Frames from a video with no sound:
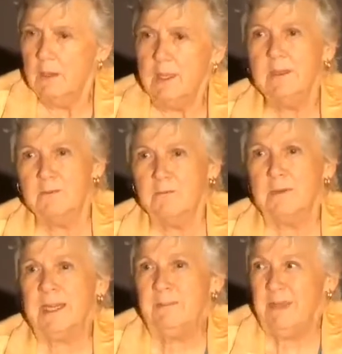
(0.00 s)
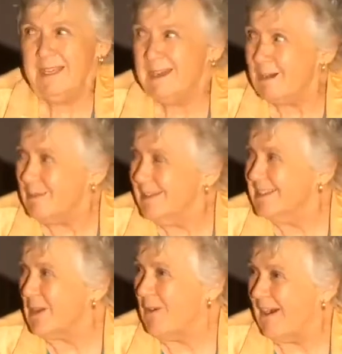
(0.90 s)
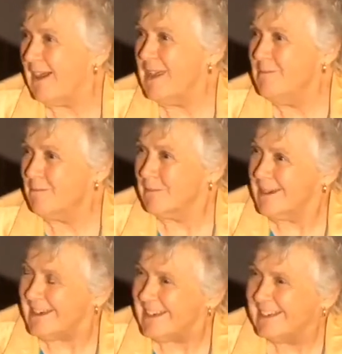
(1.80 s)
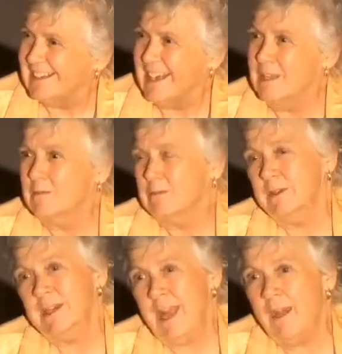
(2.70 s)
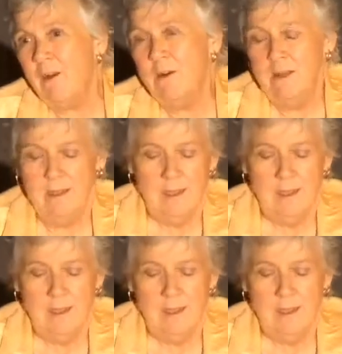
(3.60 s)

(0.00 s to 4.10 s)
it freed me up, and so I am free. I am free now.